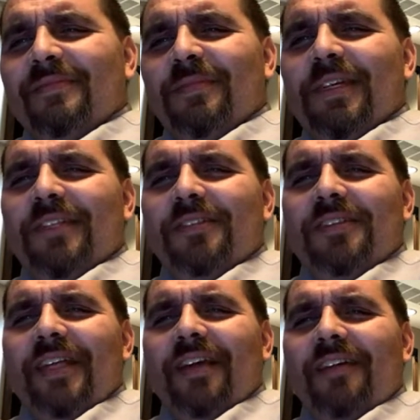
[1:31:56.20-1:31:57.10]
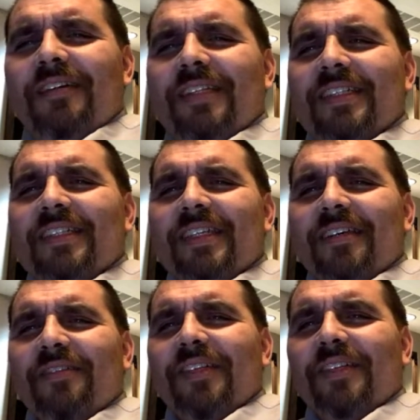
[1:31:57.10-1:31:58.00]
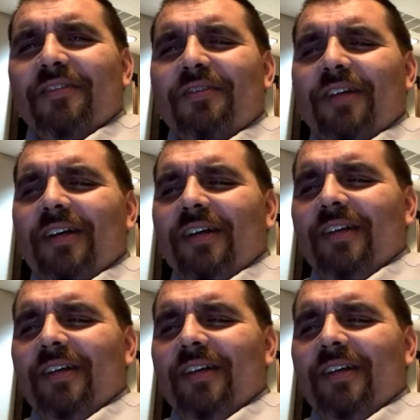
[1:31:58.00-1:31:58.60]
When do you say all this shit? What the fuck?